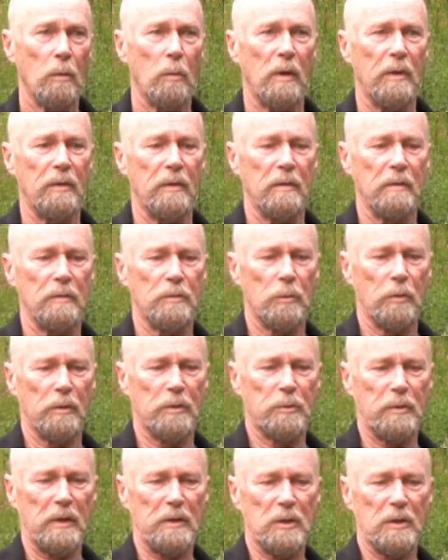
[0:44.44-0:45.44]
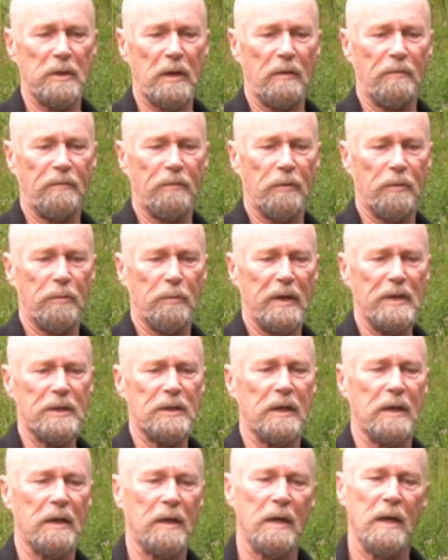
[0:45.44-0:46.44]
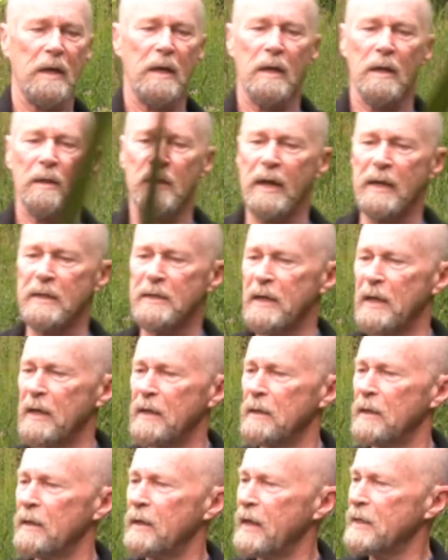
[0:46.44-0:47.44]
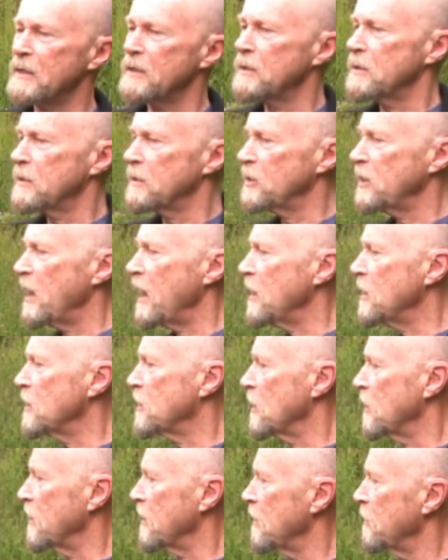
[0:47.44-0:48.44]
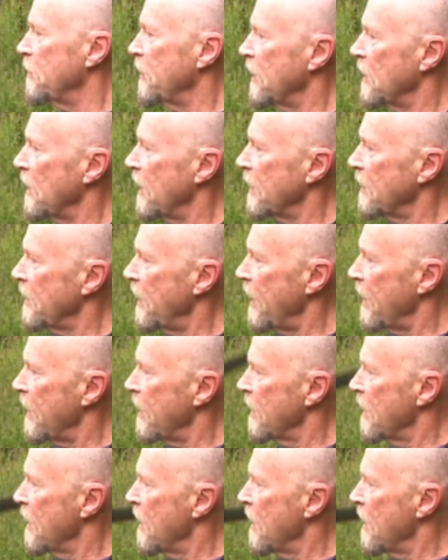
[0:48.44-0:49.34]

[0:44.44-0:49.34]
When the sword stretches out for thrusting, that's changed a little bit like that.